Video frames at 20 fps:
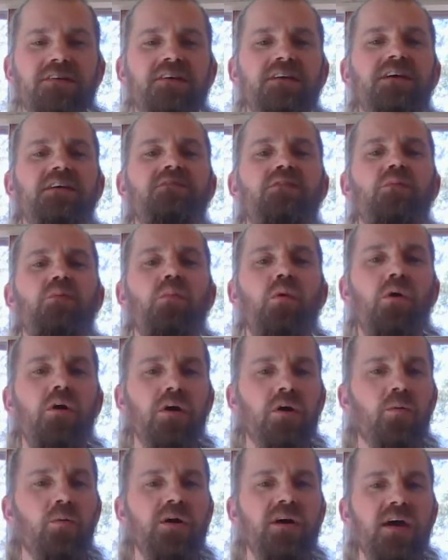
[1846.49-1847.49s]
and even more
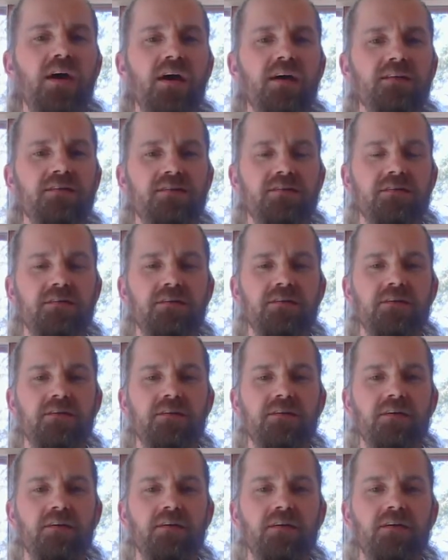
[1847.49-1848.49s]
that we can't see.
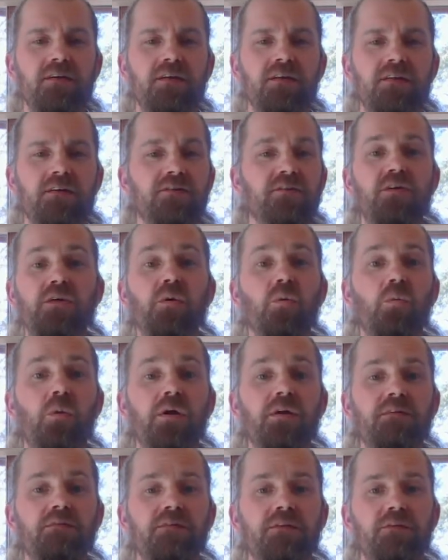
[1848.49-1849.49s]
There's only
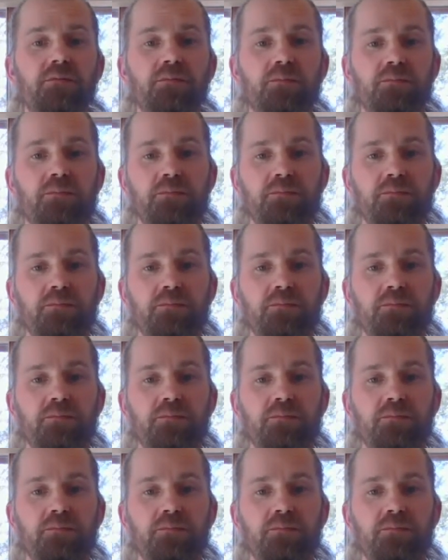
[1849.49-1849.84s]
one of you.